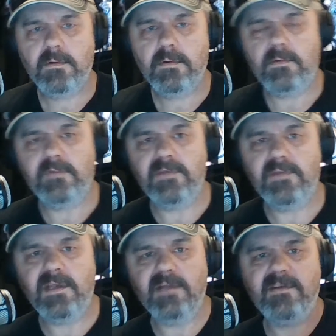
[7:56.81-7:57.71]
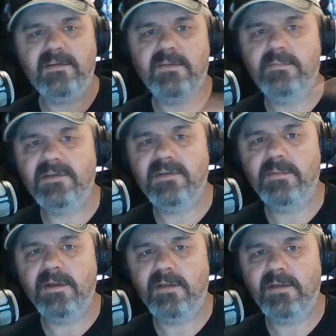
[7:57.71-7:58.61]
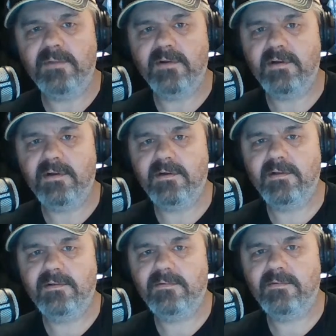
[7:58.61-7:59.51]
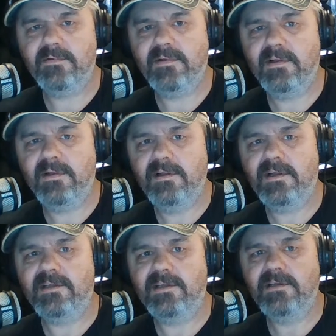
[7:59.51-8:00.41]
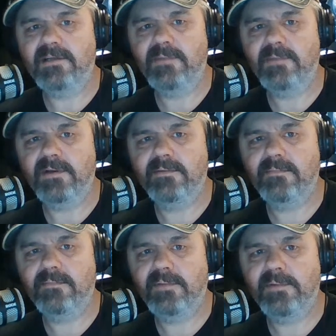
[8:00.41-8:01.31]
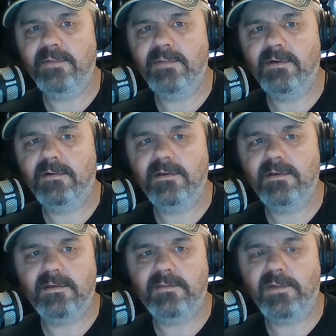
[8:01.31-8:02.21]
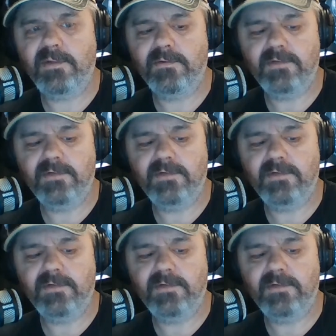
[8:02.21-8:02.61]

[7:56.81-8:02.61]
If you can't see behind me right here, that's my puppy dog, Capone.